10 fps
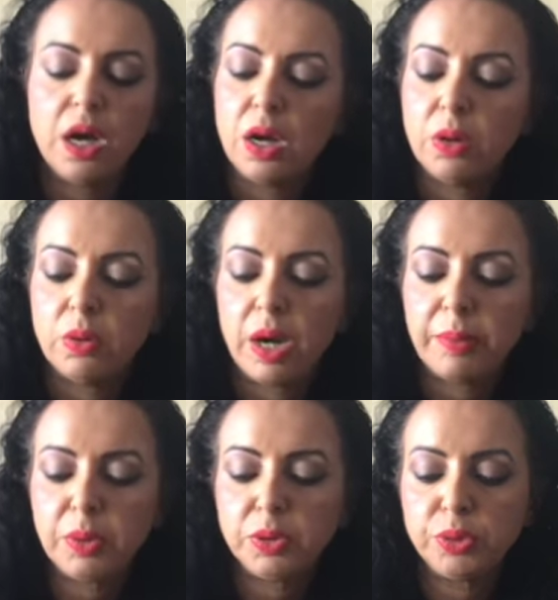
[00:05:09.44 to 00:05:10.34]
oh,
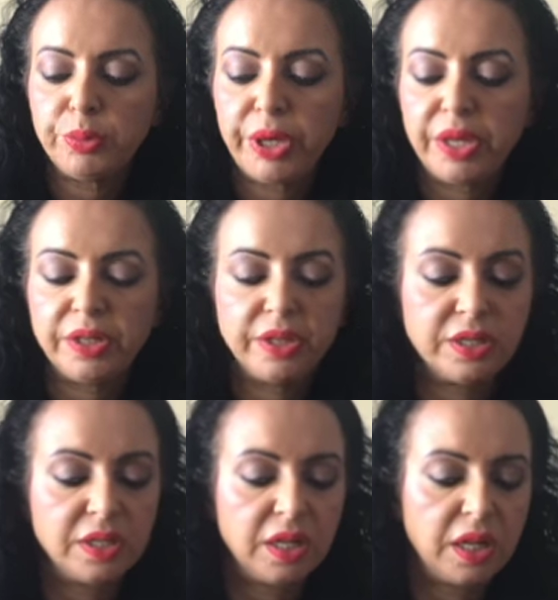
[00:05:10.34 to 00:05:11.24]
I'm going to bring in
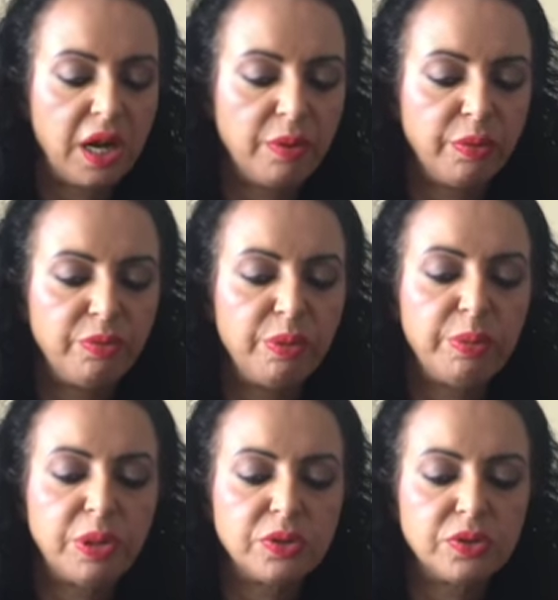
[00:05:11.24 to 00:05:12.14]
this little guy with me
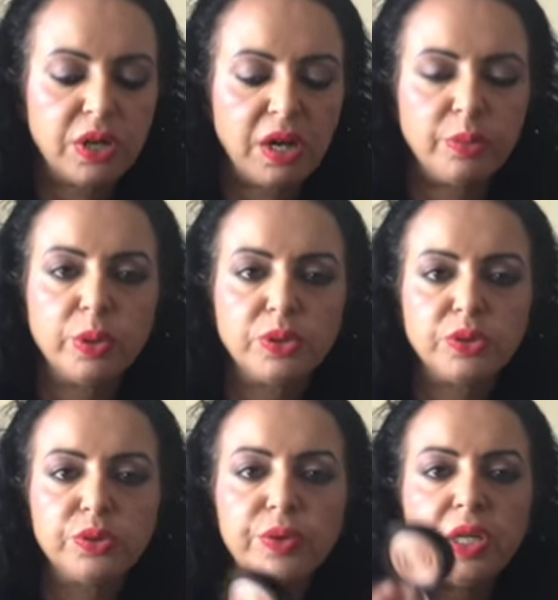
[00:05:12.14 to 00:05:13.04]
because I want
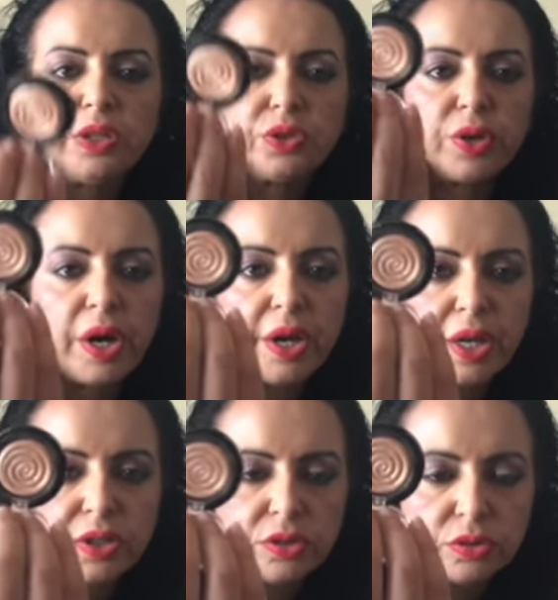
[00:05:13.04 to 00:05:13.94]
to really try
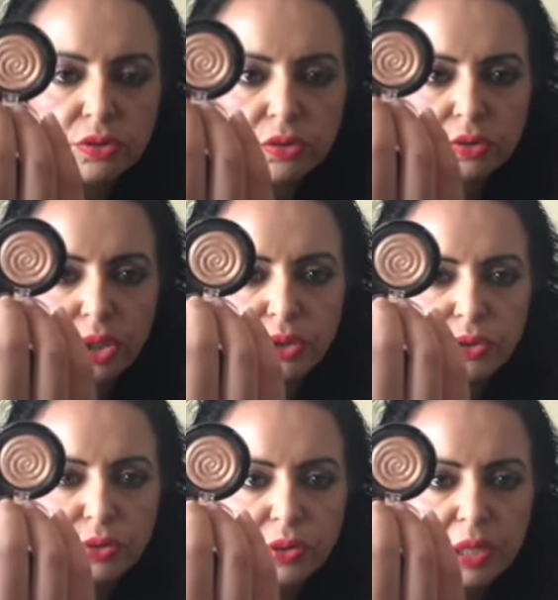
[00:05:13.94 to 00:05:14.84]
to
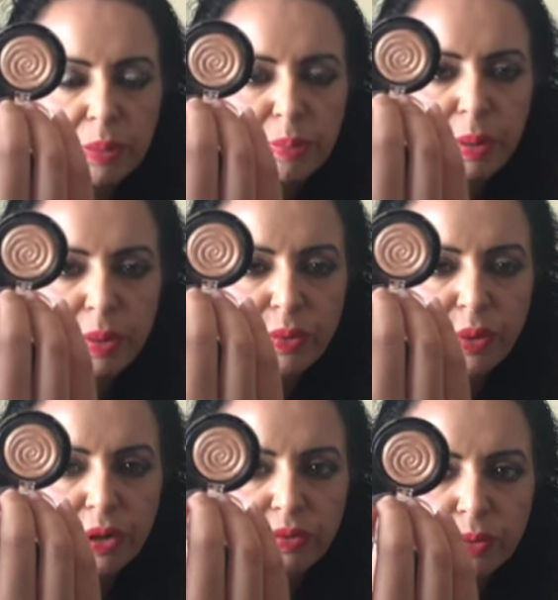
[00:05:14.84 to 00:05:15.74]
use it up maybe in
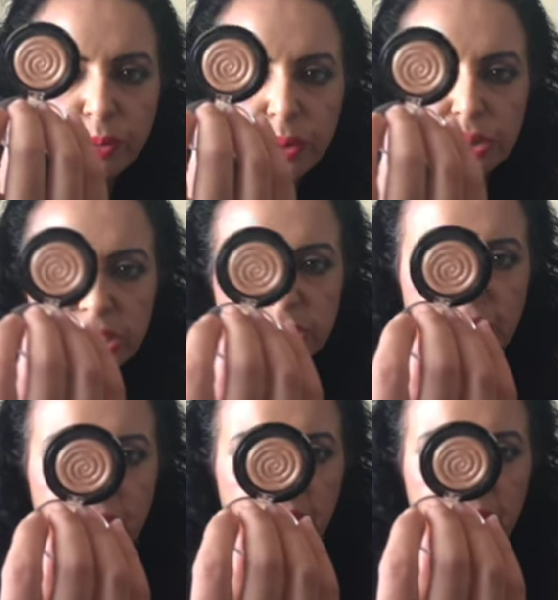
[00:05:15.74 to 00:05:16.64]
one of the projects.
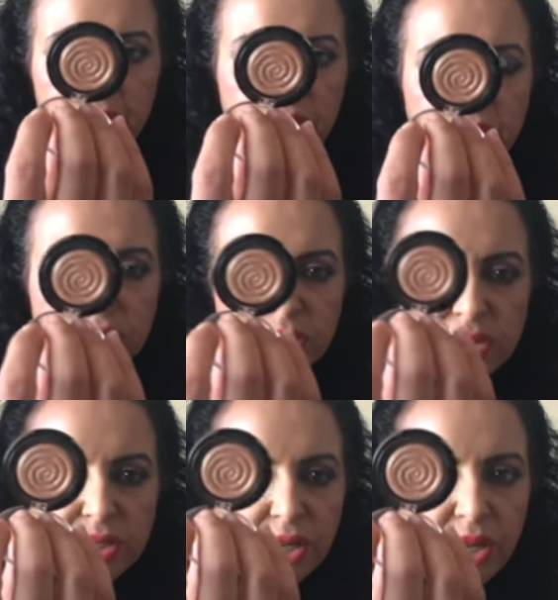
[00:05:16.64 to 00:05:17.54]
And this
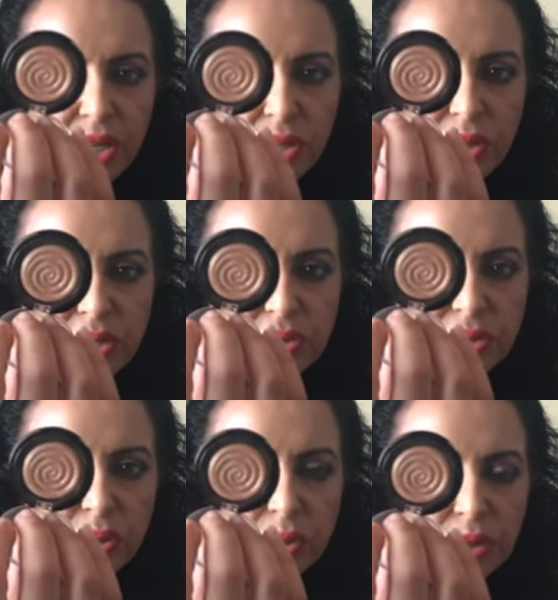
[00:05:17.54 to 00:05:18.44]
is, as you
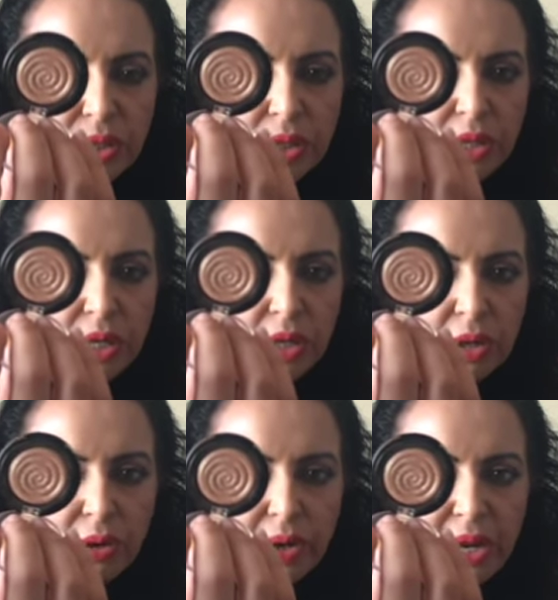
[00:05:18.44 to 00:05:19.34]
know, the
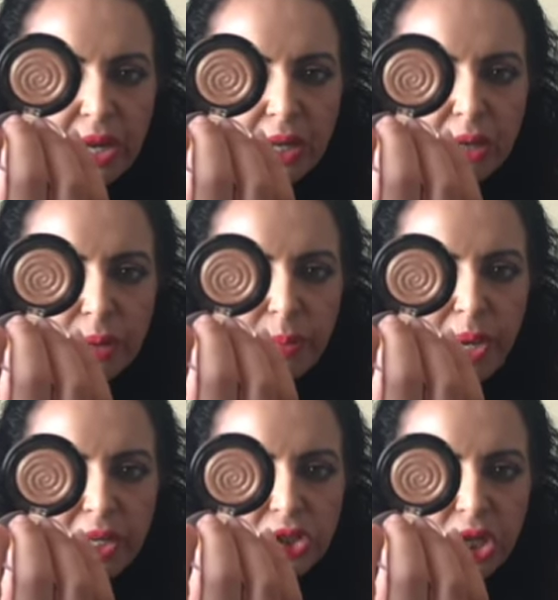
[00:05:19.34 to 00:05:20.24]
Laura Geller
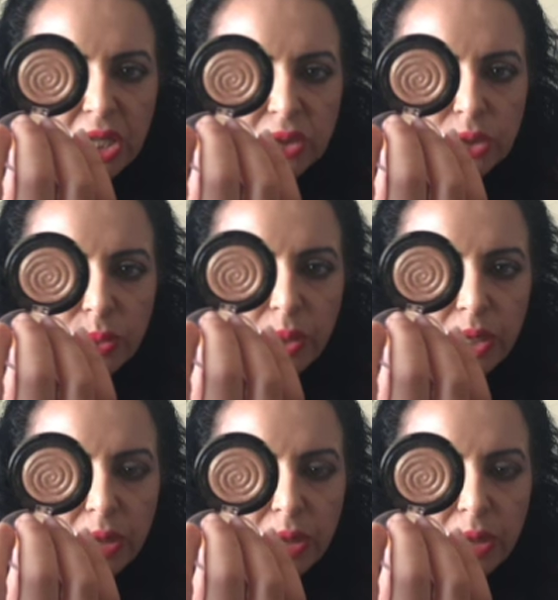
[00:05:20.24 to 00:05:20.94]
Baked Gelato Swirl